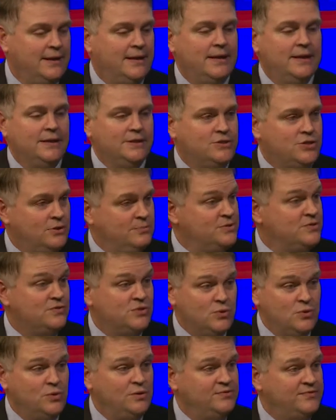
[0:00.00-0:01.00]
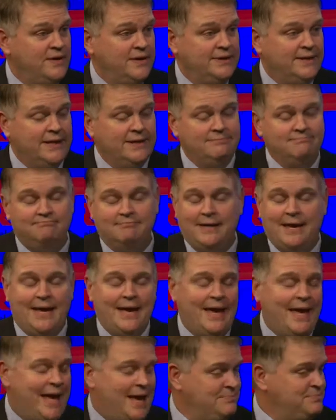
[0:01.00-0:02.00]
In terms of school funding,
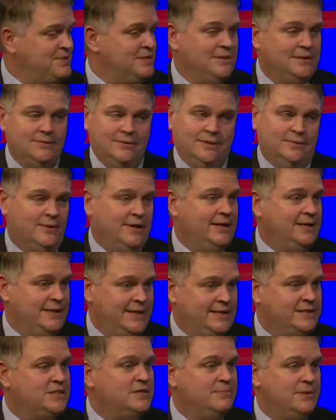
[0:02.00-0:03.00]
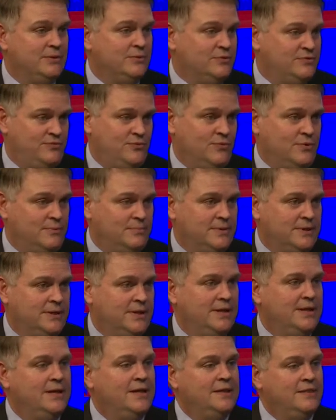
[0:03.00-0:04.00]
absolutely right, needs to be reformed.
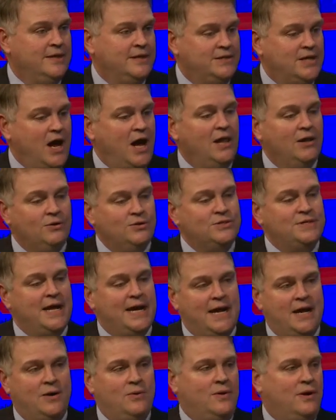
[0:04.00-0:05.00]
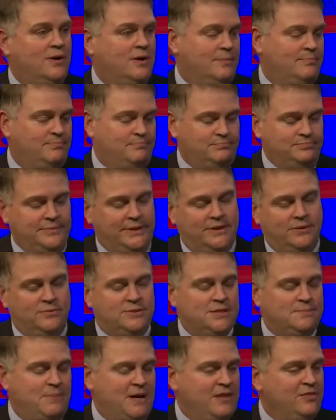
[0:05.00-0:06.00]
The dollars now are,
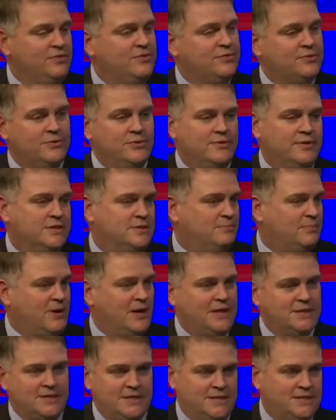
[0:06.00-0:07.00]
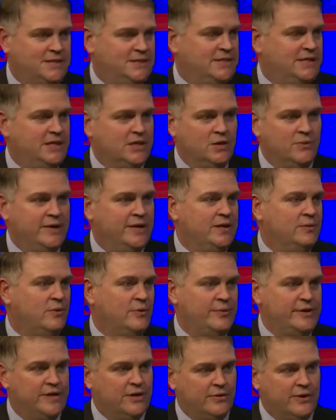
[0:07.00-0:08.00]
spun through this process at DOE where
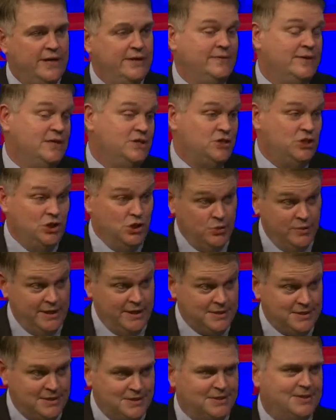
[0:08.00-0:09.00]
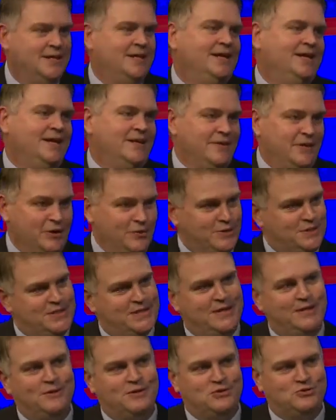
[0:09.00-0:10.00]
we create these units, and the units
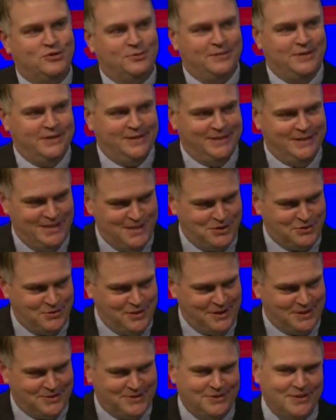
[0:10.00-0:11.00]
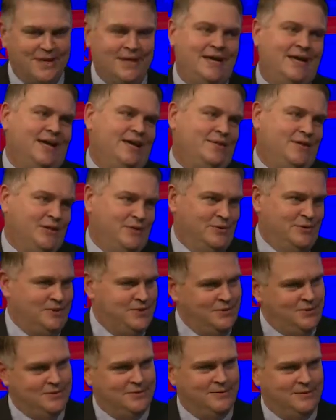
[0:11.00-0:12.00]
then are distributed to districts, and the
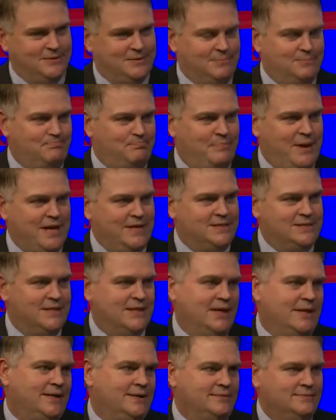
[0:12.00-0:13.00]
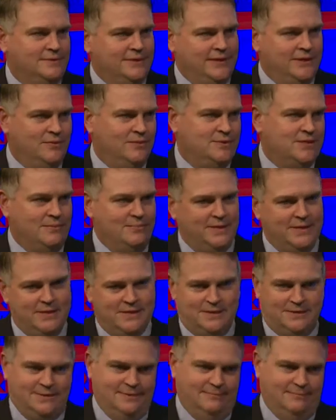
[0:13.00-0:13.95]
units are based on, somebody's